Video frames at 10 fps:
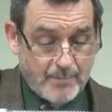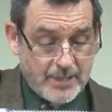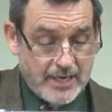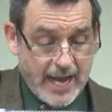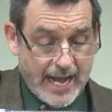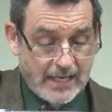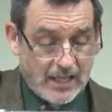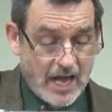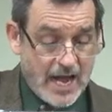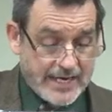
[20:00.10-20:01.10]
be a
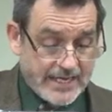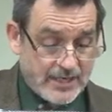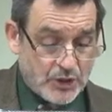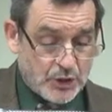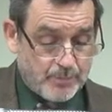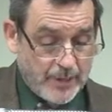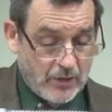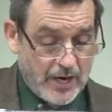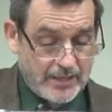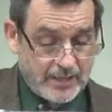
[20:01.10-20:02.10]
lying
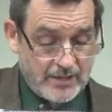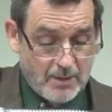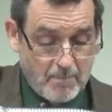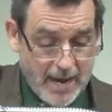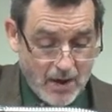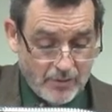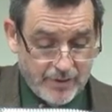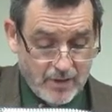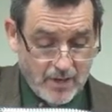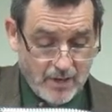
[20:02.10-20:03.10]
spirit in the mouth
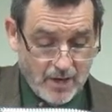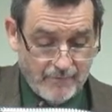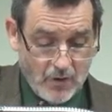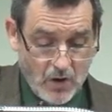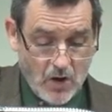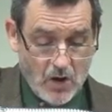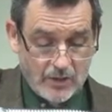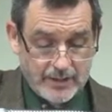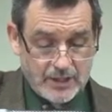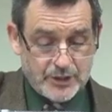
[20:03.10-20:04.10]
of all
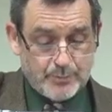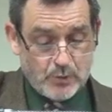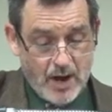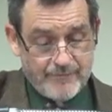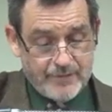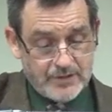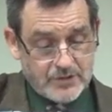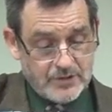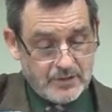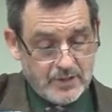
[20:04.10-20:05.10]
his
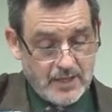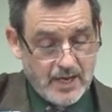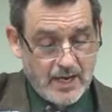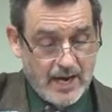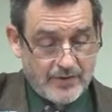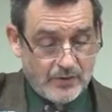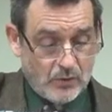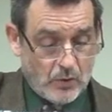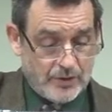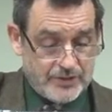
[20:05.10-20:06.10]
prophets. And the
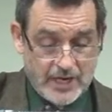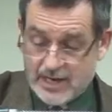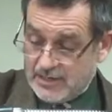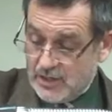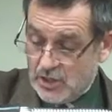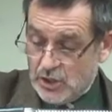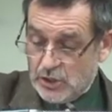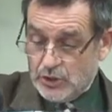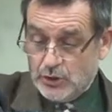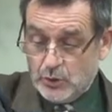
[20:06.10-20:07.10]
Lord said,
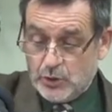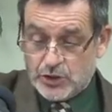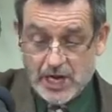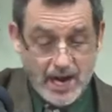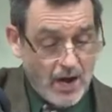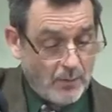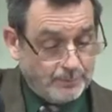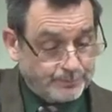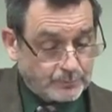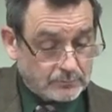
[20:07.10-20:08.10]
You shall
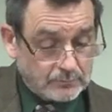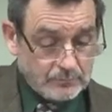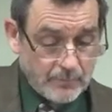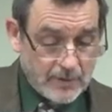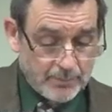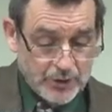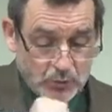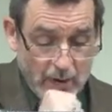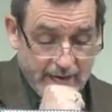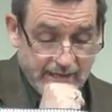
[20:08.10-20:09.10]

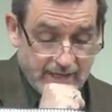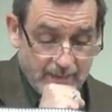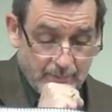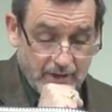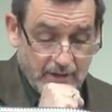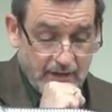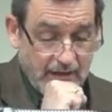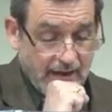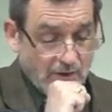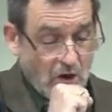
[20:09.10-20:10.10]
persuade him
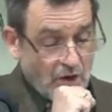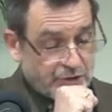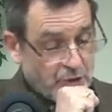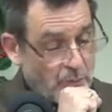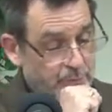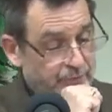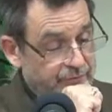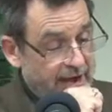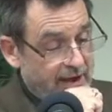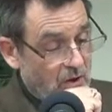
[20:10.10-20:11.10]
and also
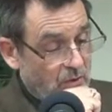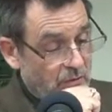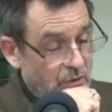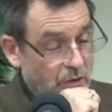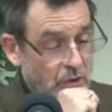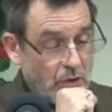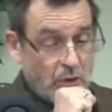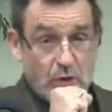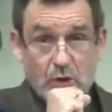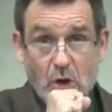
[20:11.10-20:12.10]
prevail.
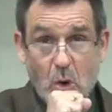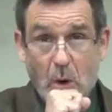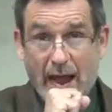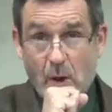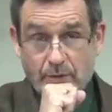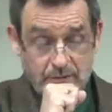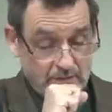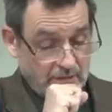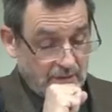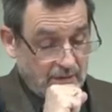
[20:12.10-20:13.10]
Go out
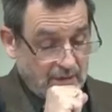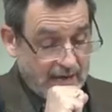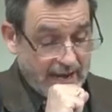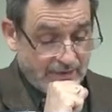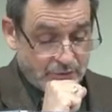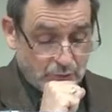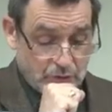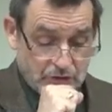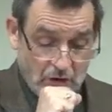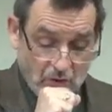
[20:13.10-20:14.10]
and do
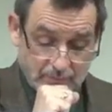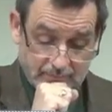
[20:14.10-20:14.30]
so.